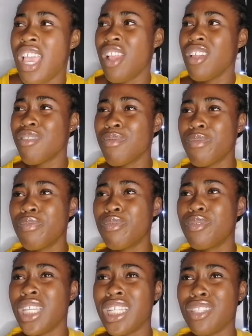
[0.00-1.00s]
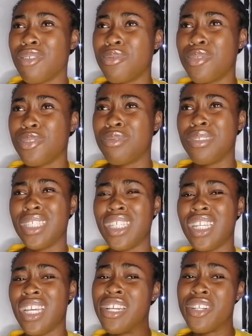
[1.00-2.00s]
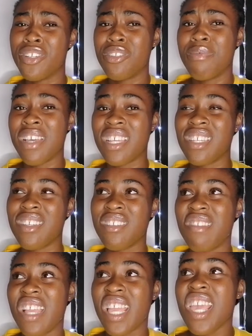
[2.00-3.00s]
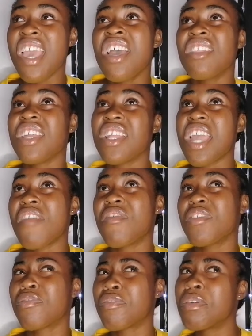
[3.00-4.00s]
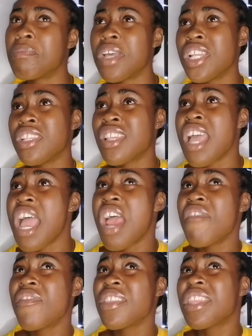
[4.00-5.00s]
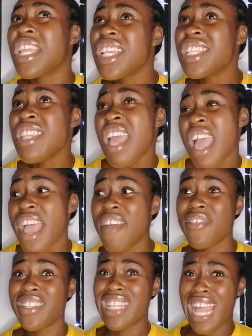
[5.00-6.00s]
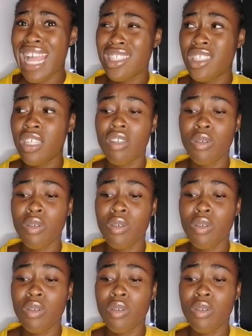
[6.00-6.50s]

A lot of people do, though. You will hear YouTubers say they like they every 3 months, every this, every that.